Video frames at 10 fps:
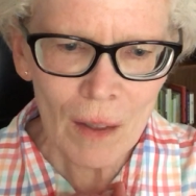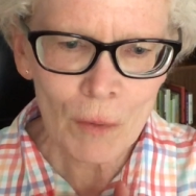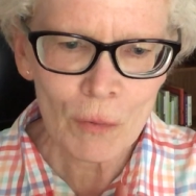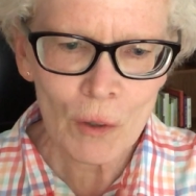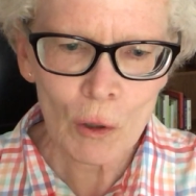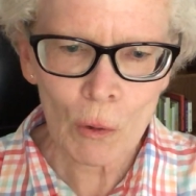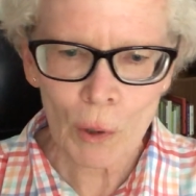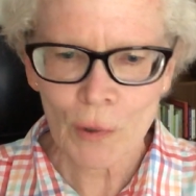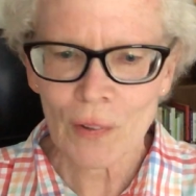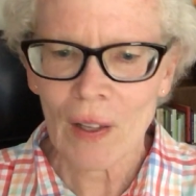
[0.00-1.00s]
Of
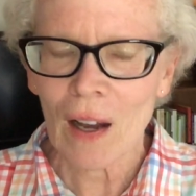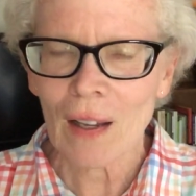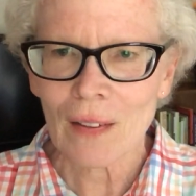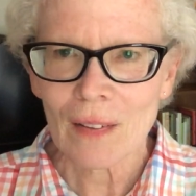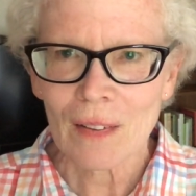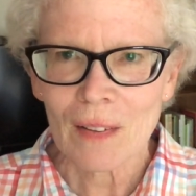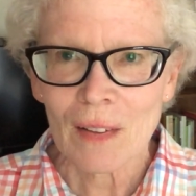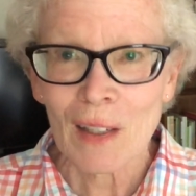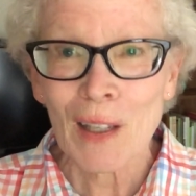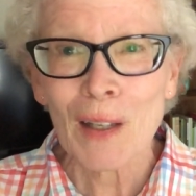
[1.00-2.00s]
course not.
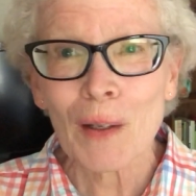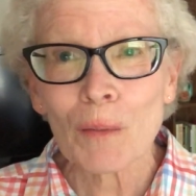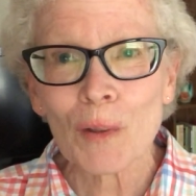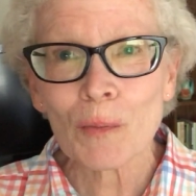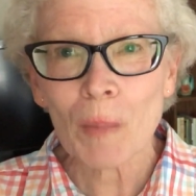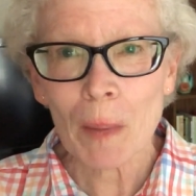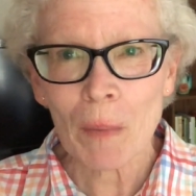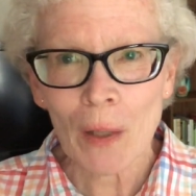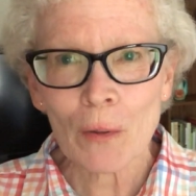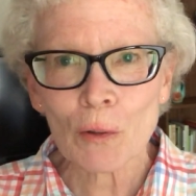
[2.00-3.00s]
It was my
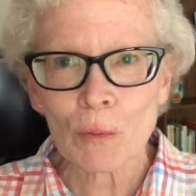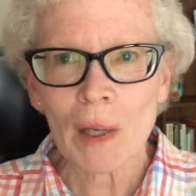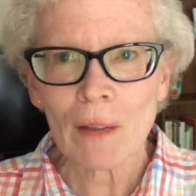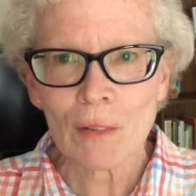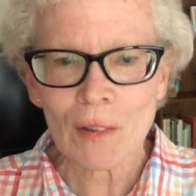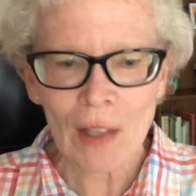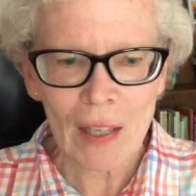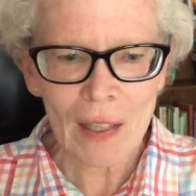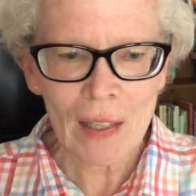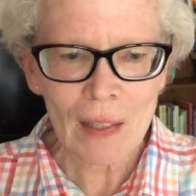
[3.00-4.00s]
mother's way of
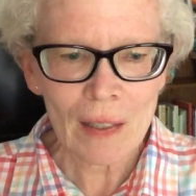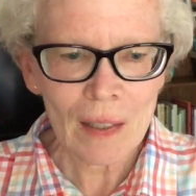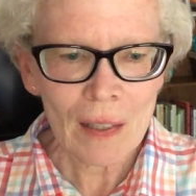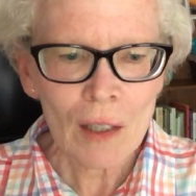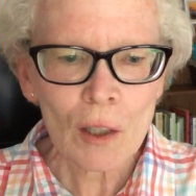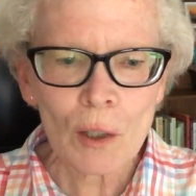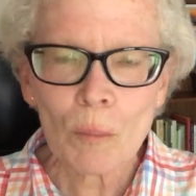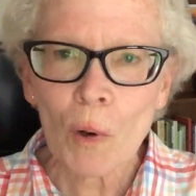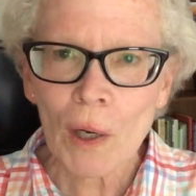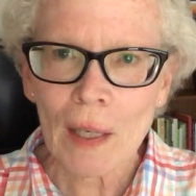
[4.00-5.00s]
saying, "Good
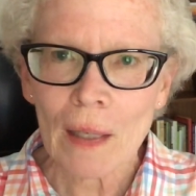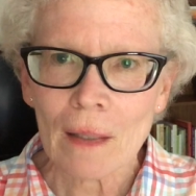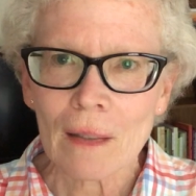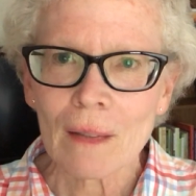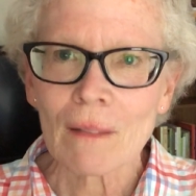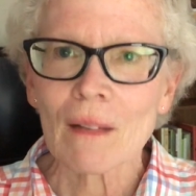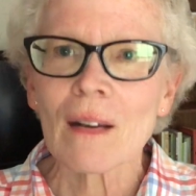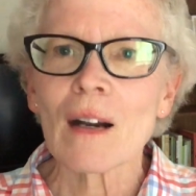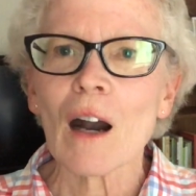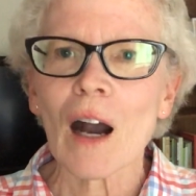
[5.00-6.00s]
morning.
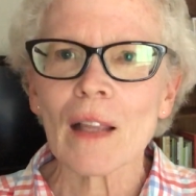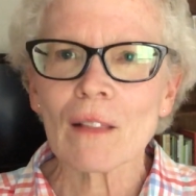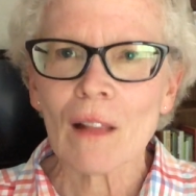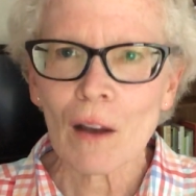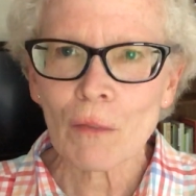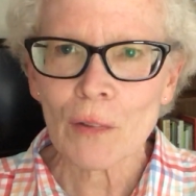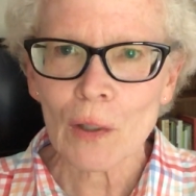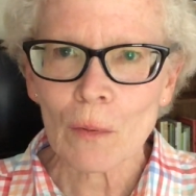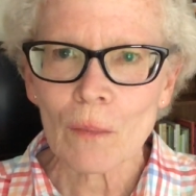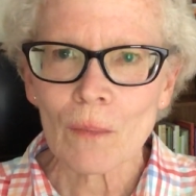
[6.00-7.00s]
I love
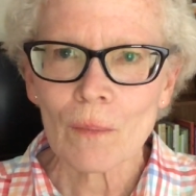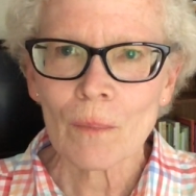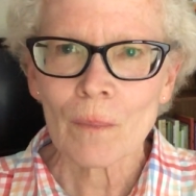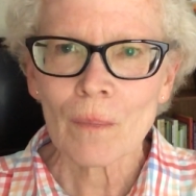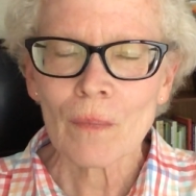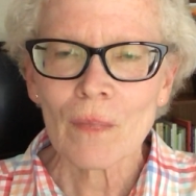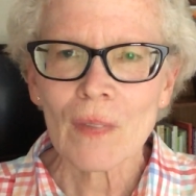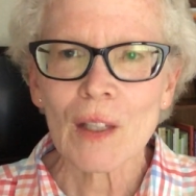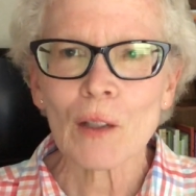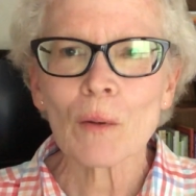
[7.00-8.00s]
you.
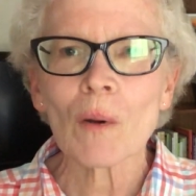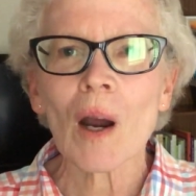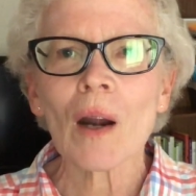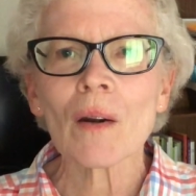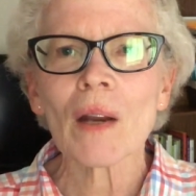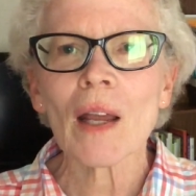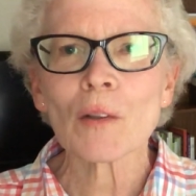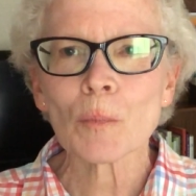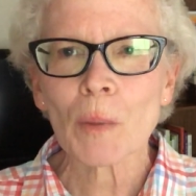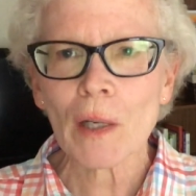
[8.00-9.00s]
You are as
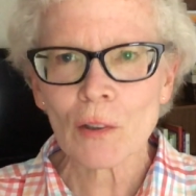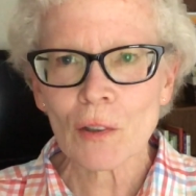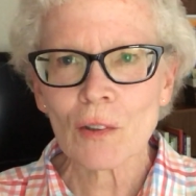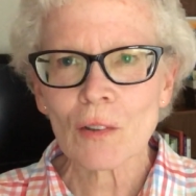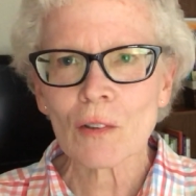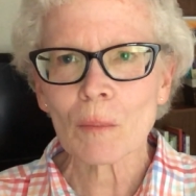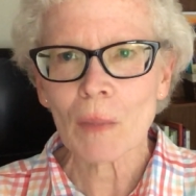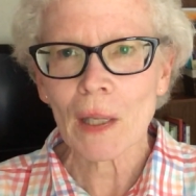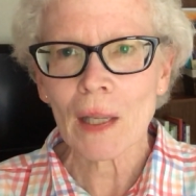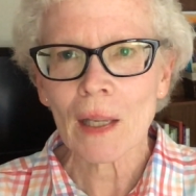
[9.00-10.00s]
precious to
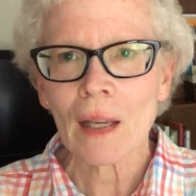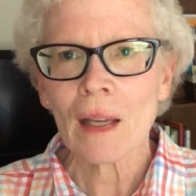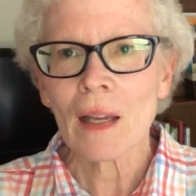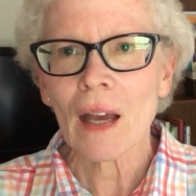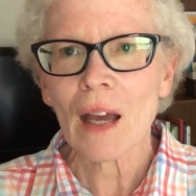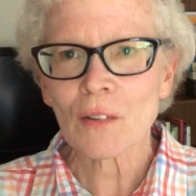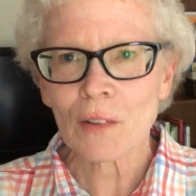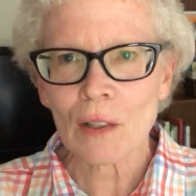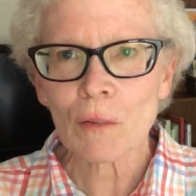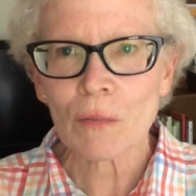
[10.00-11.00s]
me as
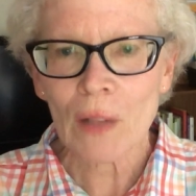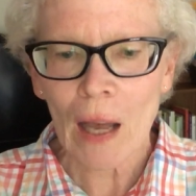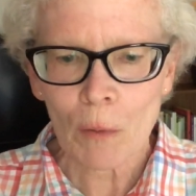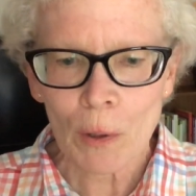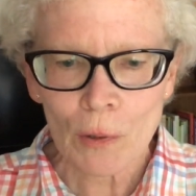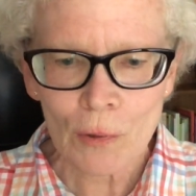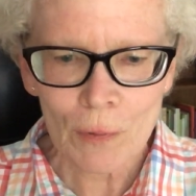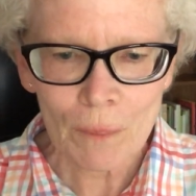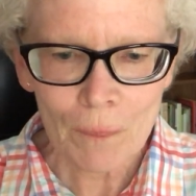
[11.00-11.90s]
little flowers."